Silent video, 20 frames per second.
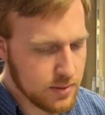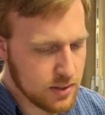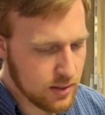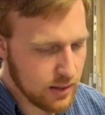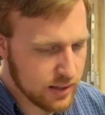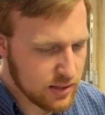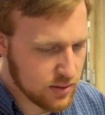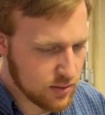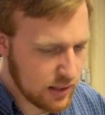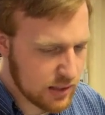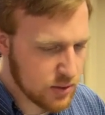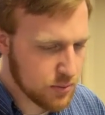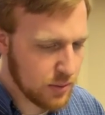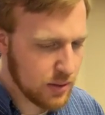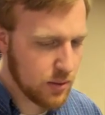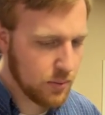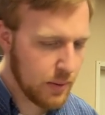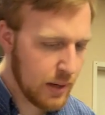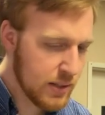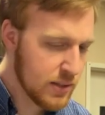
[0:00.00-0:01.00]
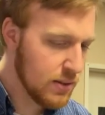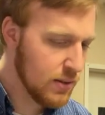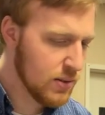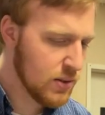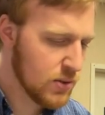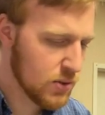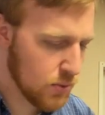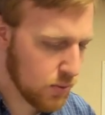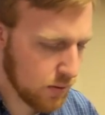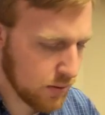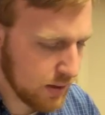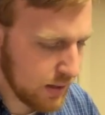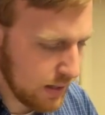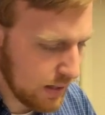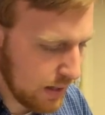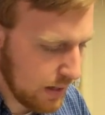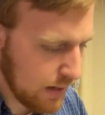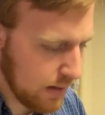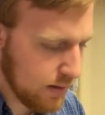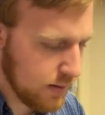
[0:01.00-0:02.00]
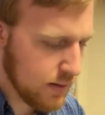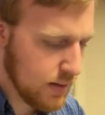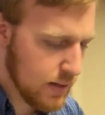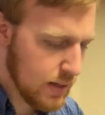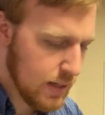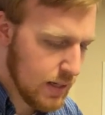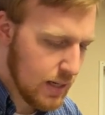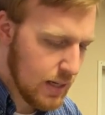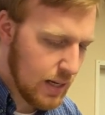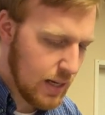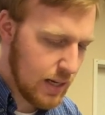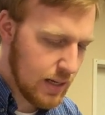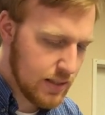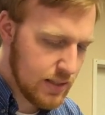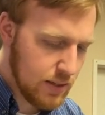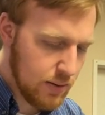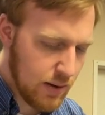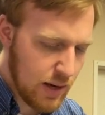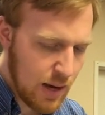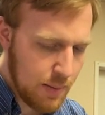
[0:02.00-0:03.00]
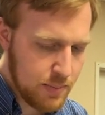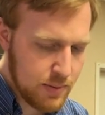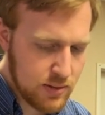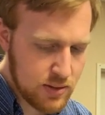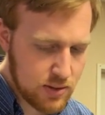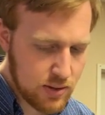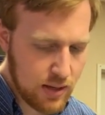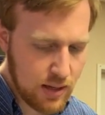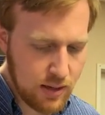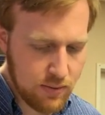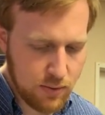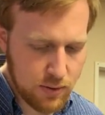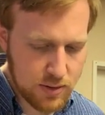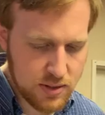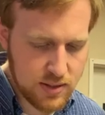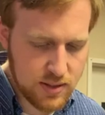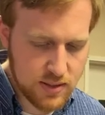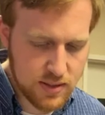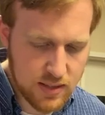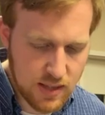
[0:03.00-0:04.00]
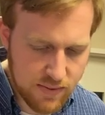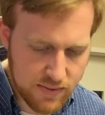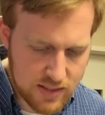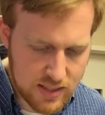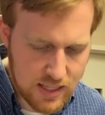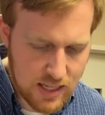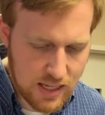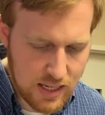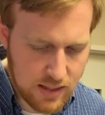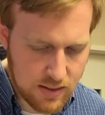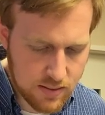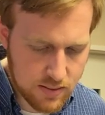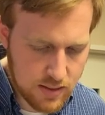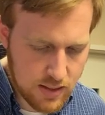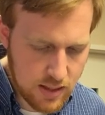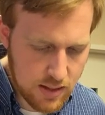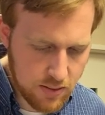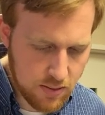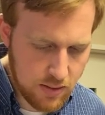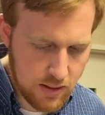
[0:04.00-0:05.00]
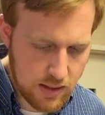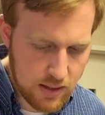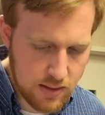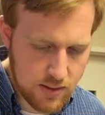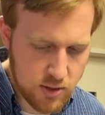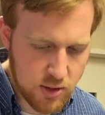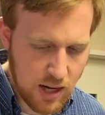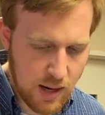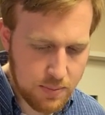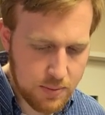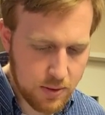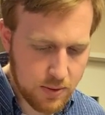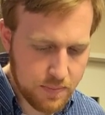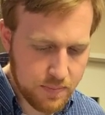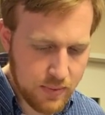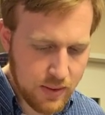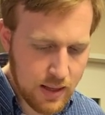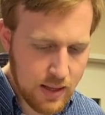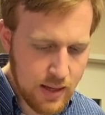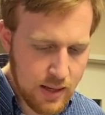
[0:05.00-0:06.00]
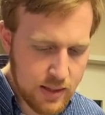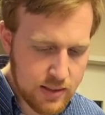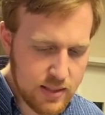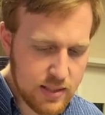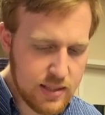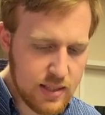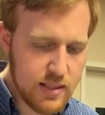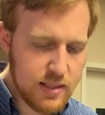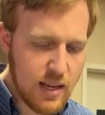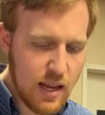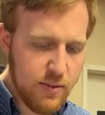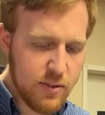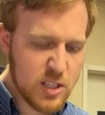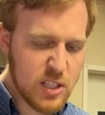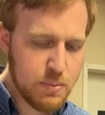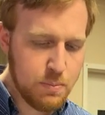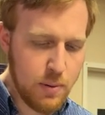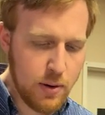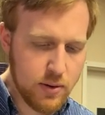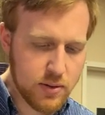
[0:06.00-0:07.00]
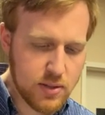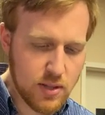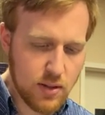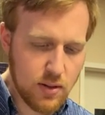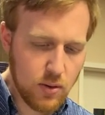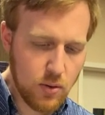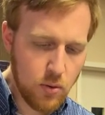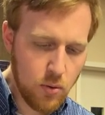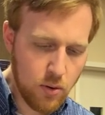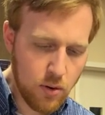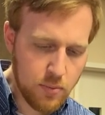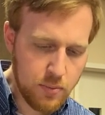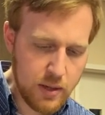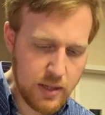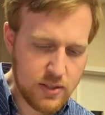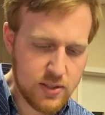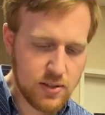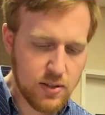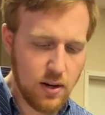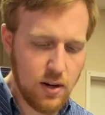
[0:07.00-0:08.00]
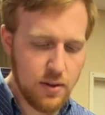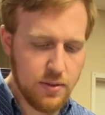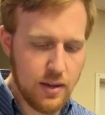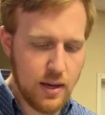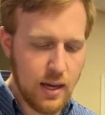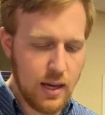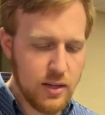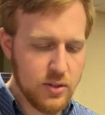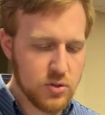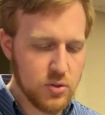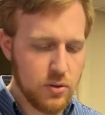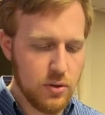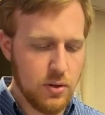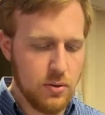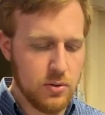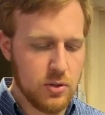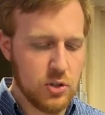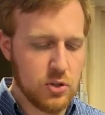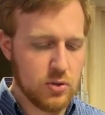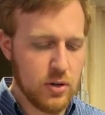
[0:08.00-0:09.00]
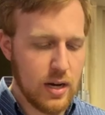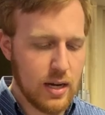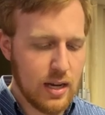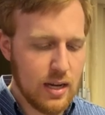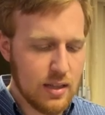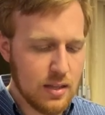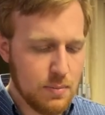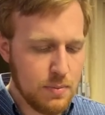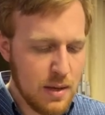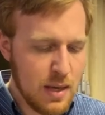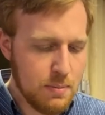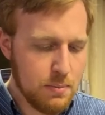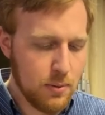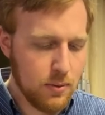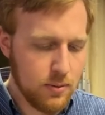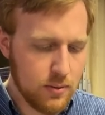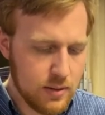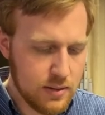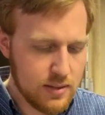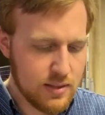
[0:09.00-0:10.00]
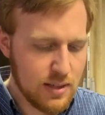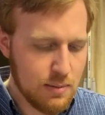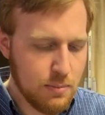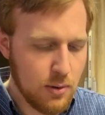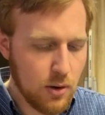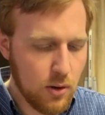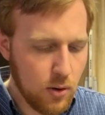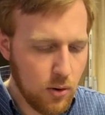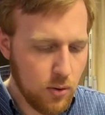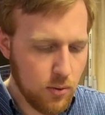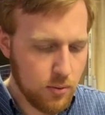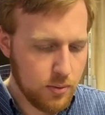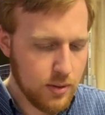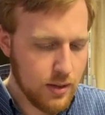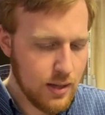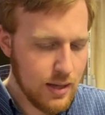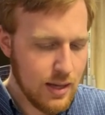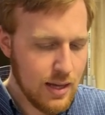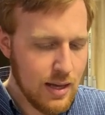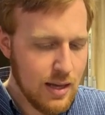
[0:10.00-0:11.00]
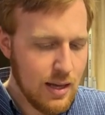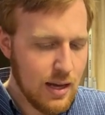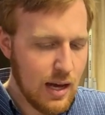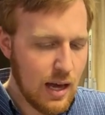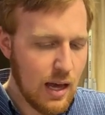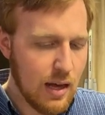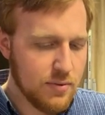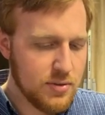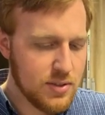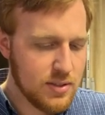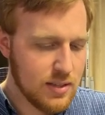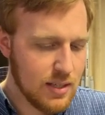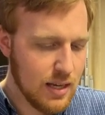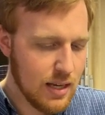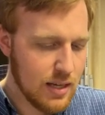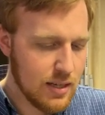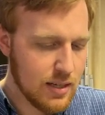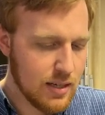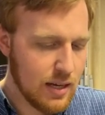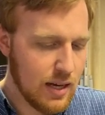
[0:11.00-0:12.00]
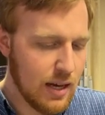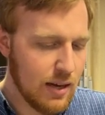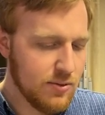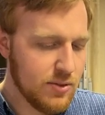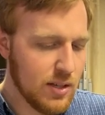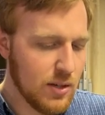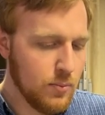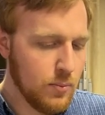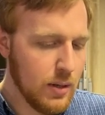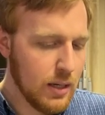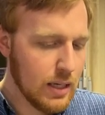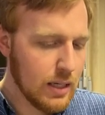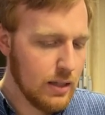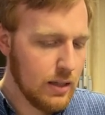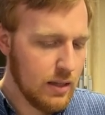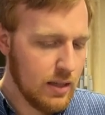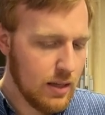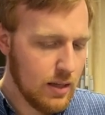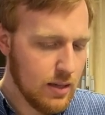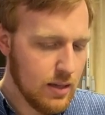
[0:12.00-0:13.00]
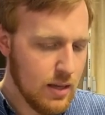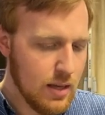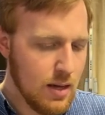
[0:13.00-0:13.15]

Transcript: So let's read the rest of the story and see what happens, starting in verse 17 through the end of the chapter. It says, then David spoke to the Lord when he saw the angel who was striking the people and said, behold, I have sinned and I have done wickedly.